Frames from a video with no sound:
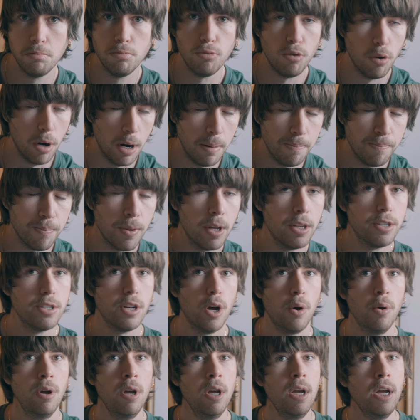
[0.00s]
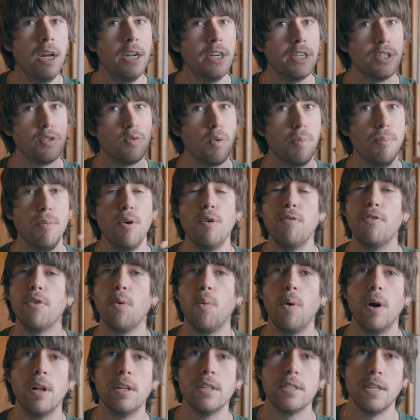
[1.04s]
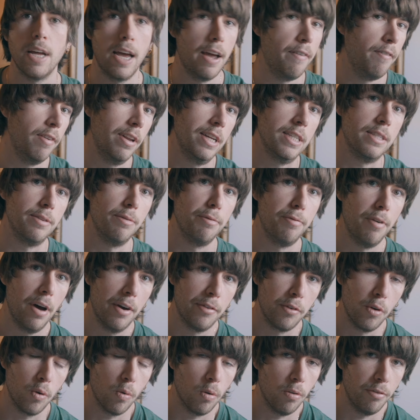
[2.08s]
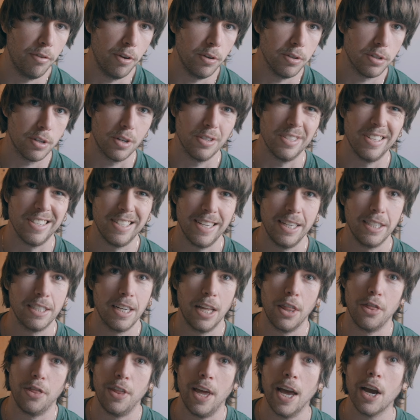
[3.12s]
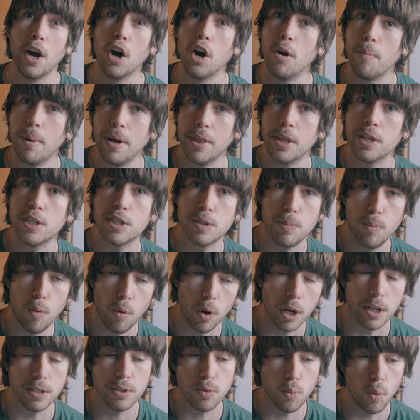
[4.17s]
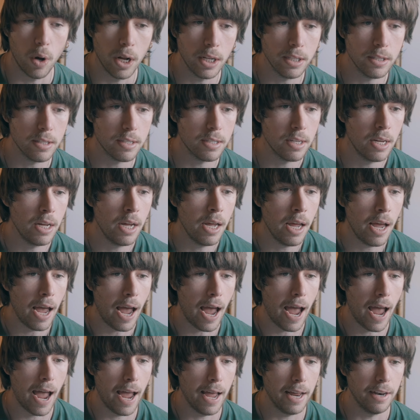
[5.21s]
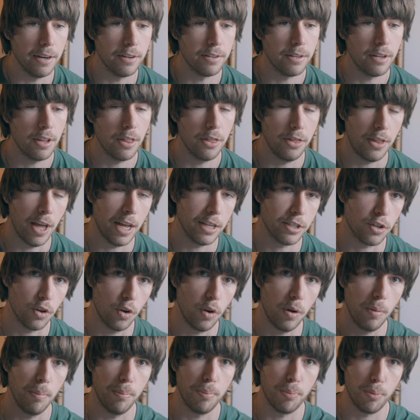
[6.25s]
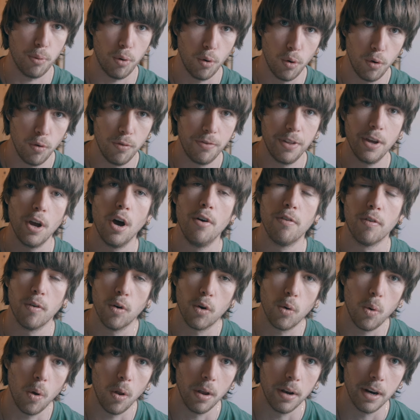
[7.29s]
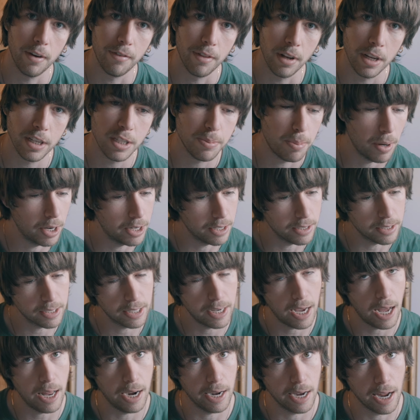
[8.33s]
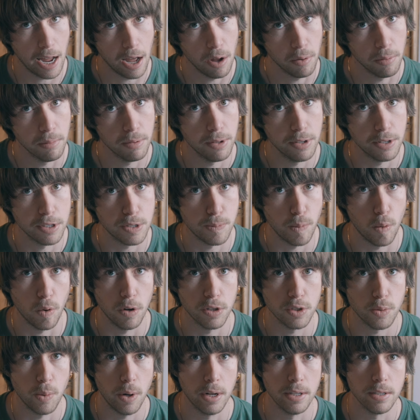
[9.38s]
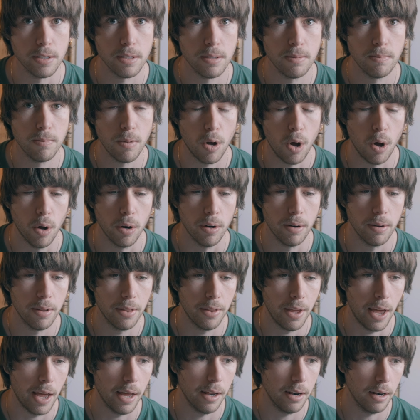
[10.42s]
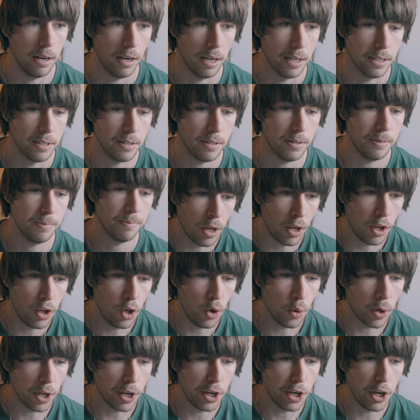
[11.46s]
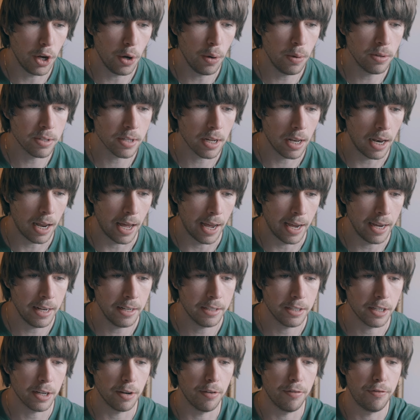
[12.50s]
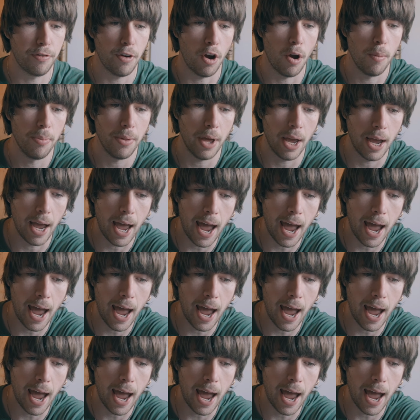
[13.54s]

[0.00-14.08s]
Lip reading: right? So just remove the ones that have less than 5 Google reviews, because essentially they're going to be the smallest ones, and that's going to improve the overall quality of the list by just cutting out the smallest ones on that list. You can use Clay to confirm they're